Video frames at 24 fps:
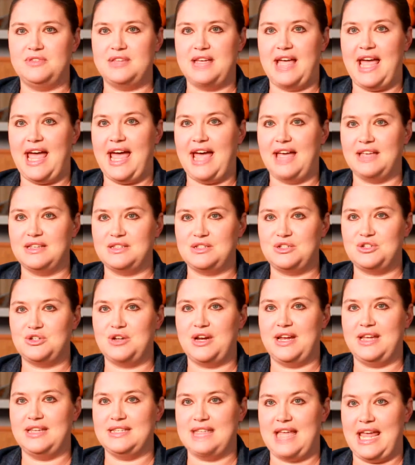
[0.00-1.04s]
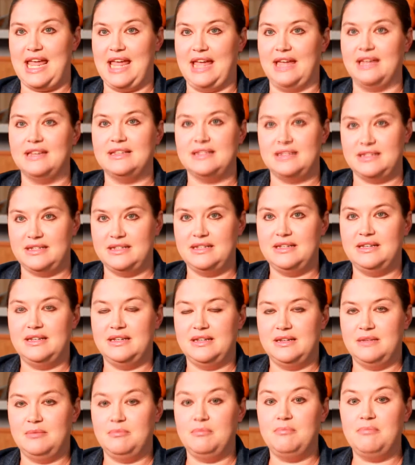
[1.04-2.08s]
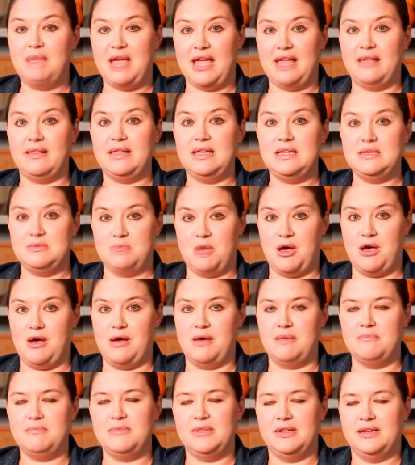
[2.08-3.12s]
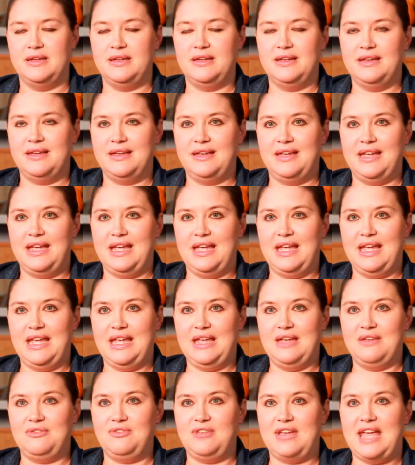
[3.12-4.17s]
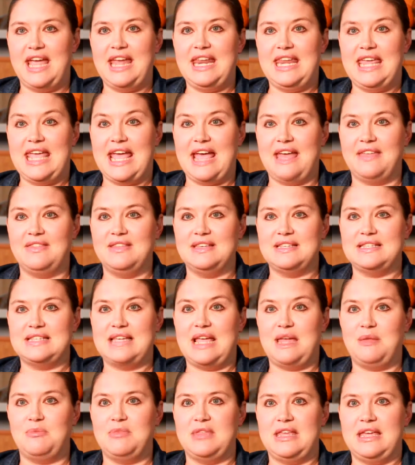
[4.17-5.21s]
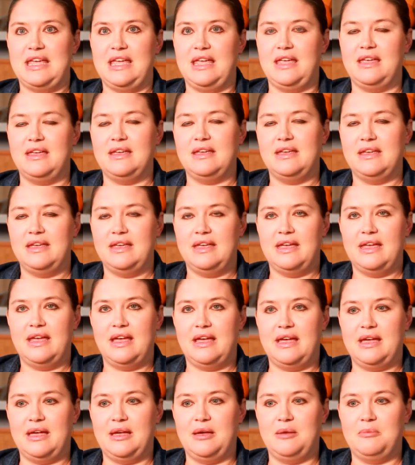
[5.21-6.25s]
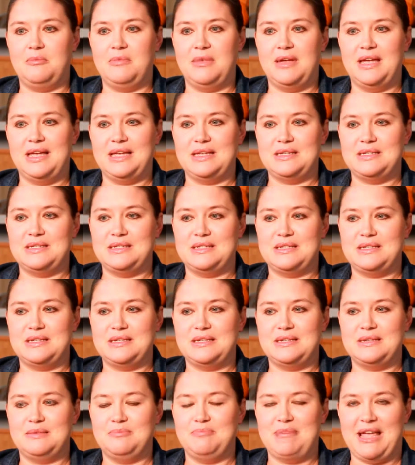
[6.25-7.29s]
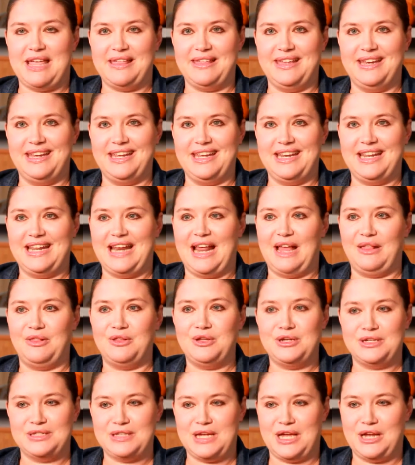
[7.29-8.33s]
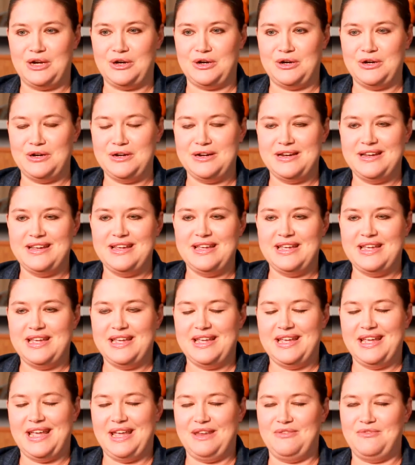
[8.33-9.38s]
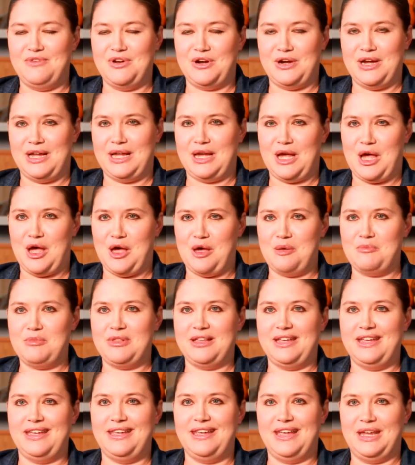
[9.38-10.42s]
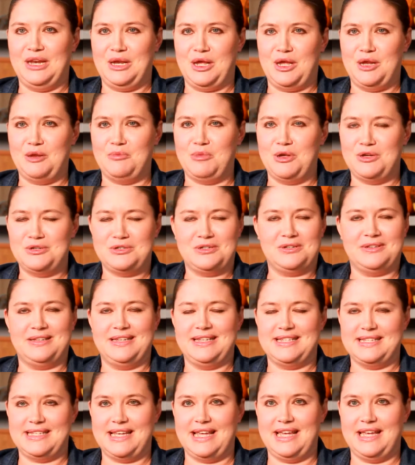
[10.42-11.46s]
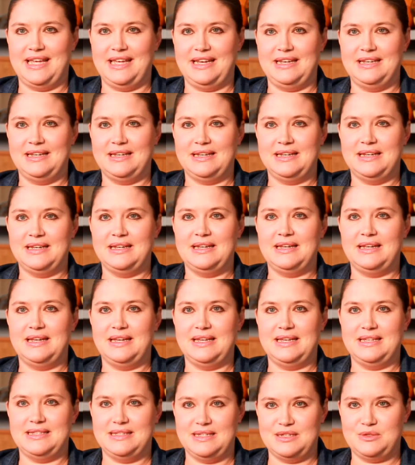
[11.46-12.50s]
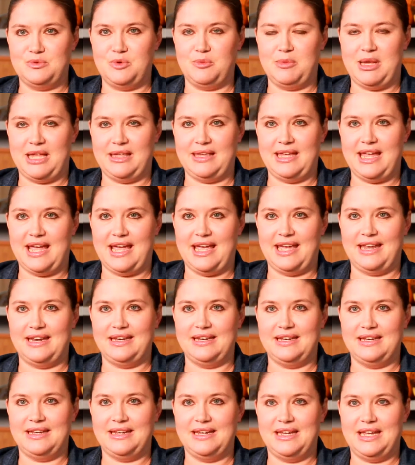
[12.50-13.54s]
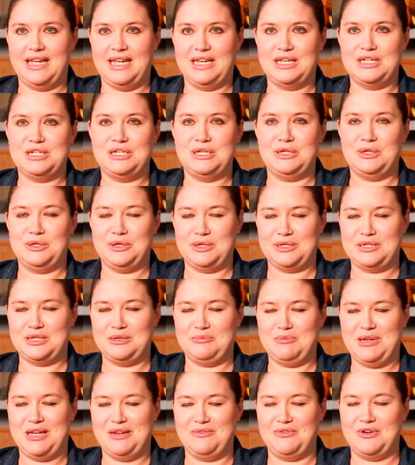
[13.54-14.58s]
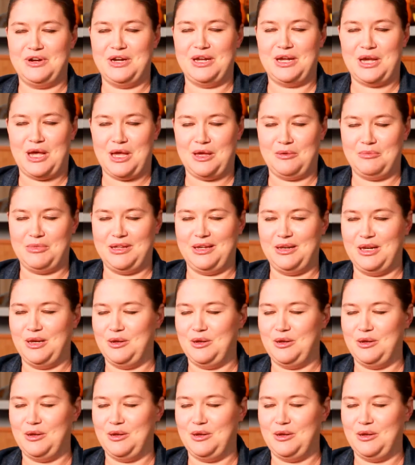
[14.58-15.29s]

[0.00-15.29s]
to ask Trey's aunt, Bailey's mom, if Catie had the same thing as Bailey did. And I looked at her and very calmly and unemotionally said, "Is this what Bailey had?" And she looked at me and very calmly and